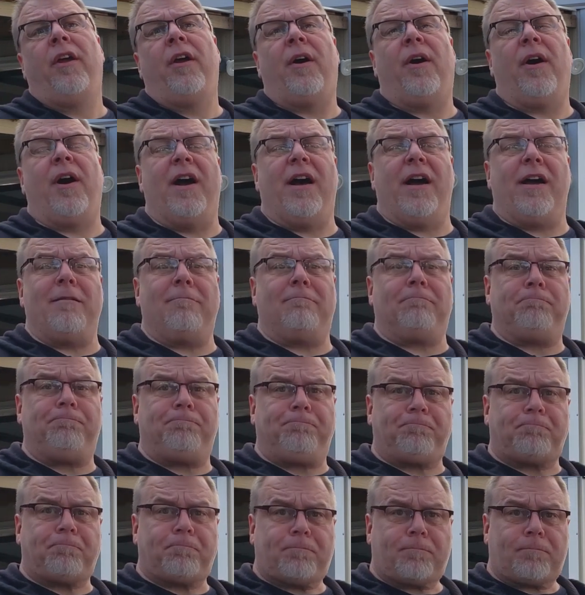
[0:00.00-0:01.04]

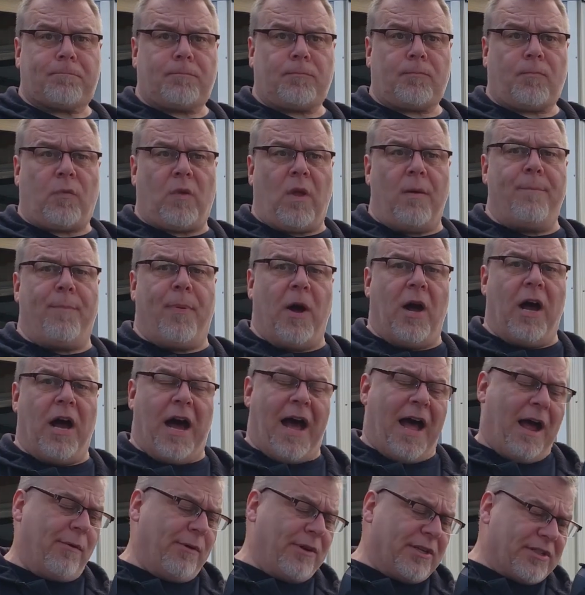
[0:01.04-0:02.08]
But
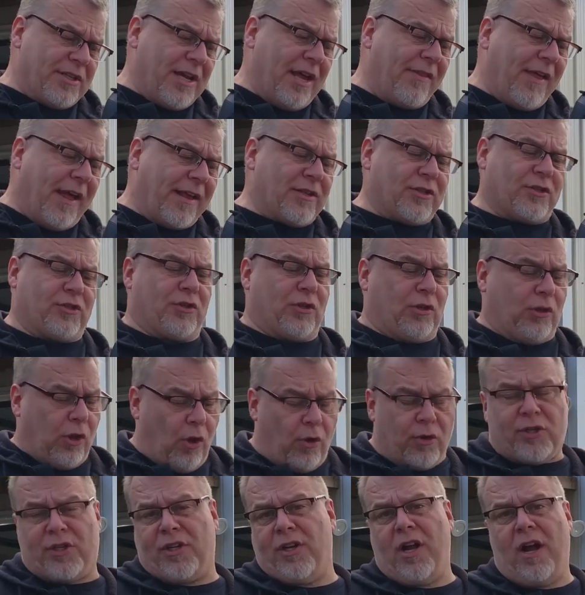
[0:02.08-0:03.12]
I would say that's
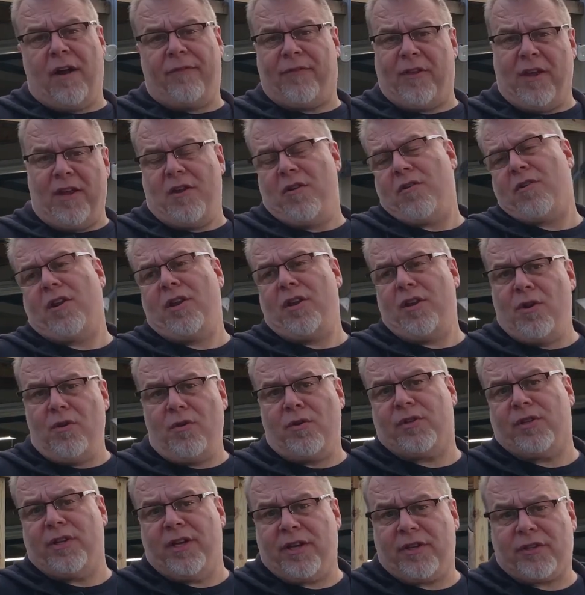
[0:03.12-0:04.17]
close enough that you could
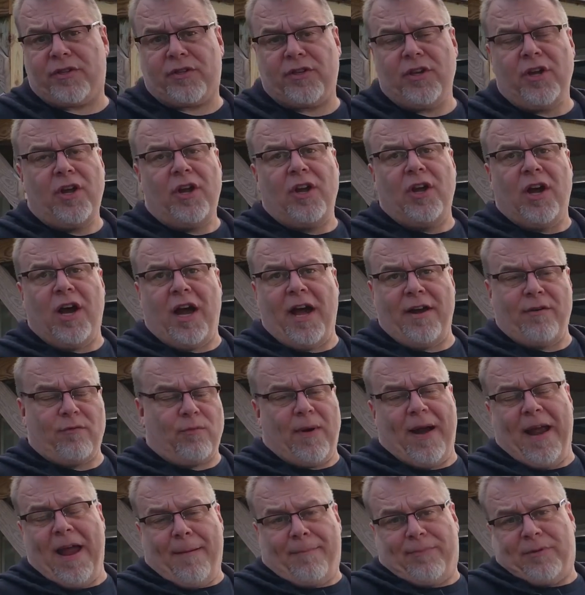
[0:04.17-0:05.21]
use this and
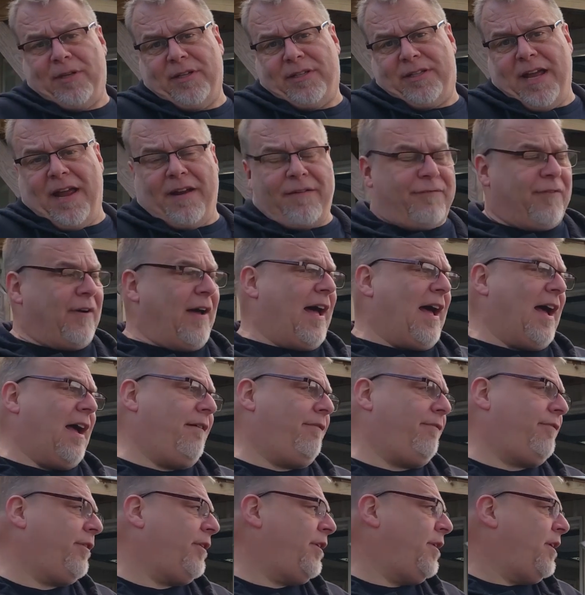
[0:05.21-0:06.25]
ramp to
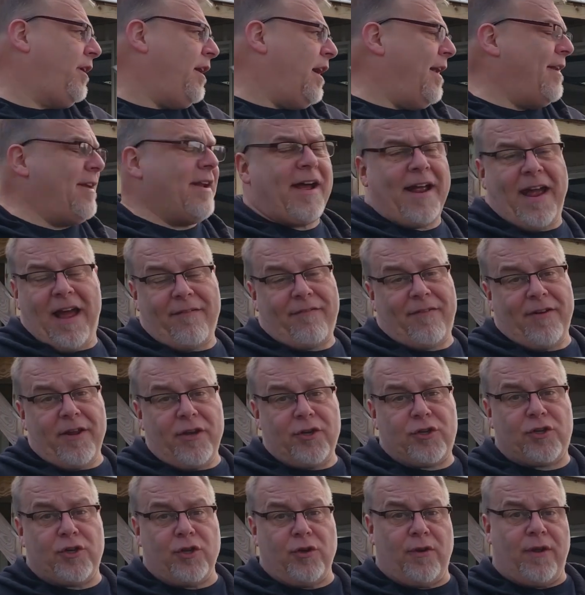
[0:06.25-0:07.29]
10.5 and not have an
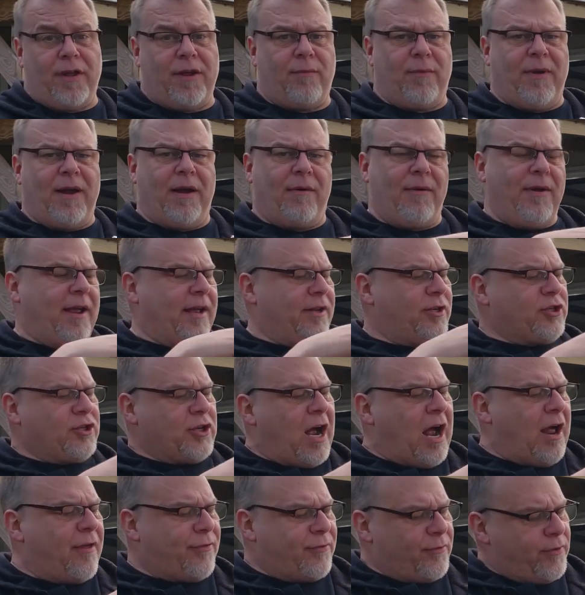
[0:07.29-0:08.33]
issue. We had
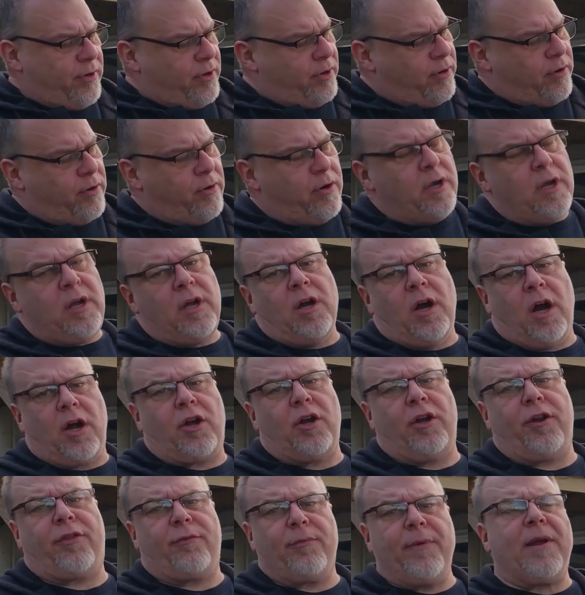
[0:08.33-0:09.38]
shot through a
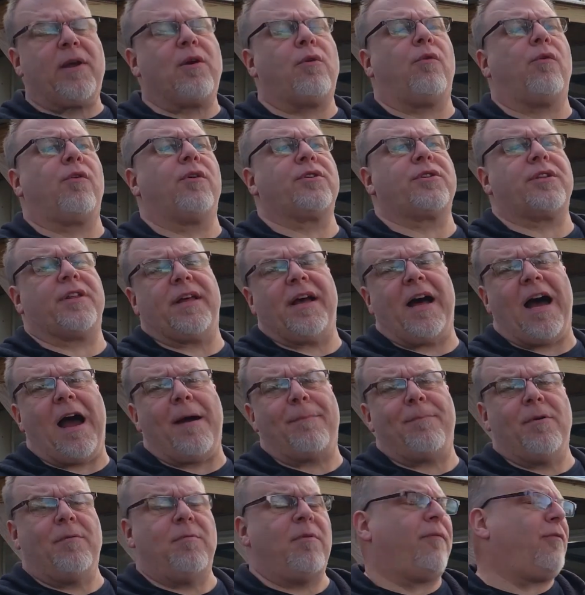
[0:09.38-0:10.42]
good 3/4 of the
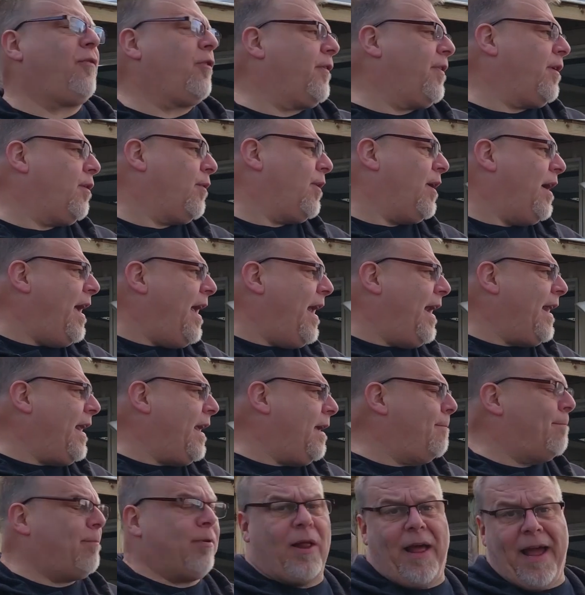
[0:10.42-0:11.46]
hopper before there were
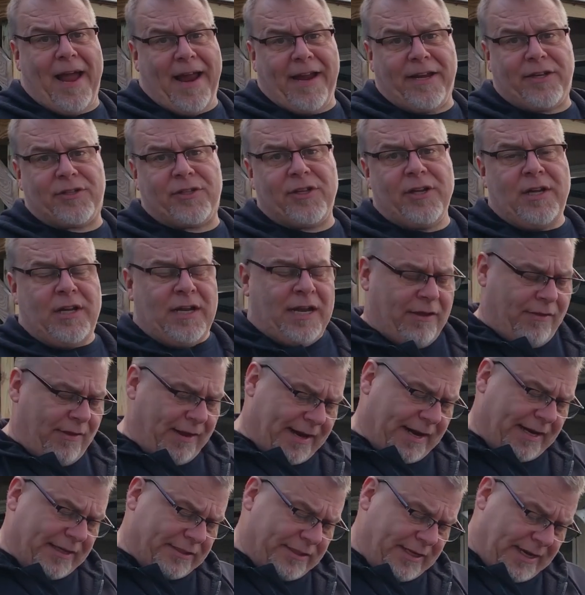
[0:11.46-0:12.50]
any blanks. And
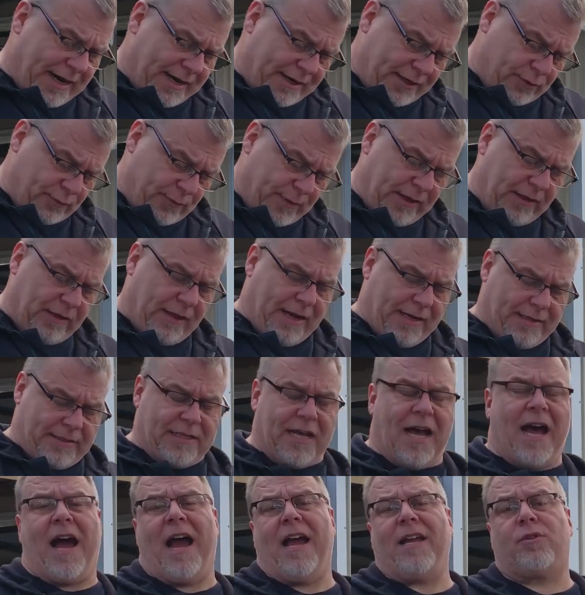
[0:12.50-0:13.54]
like I said, I just realized
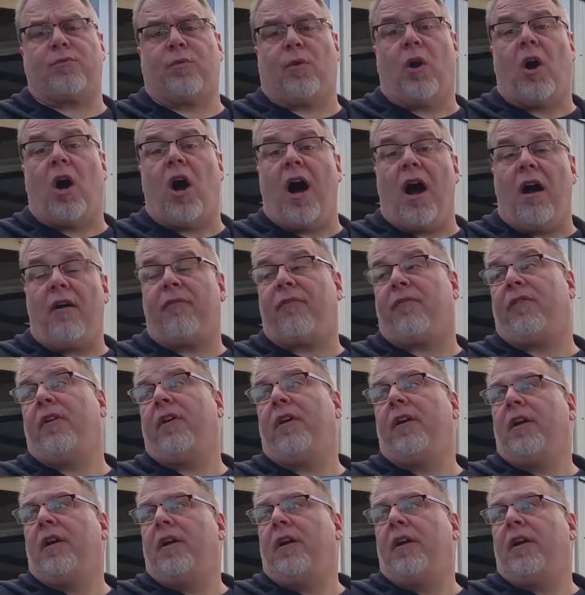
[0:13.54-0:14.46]
the eyes were off.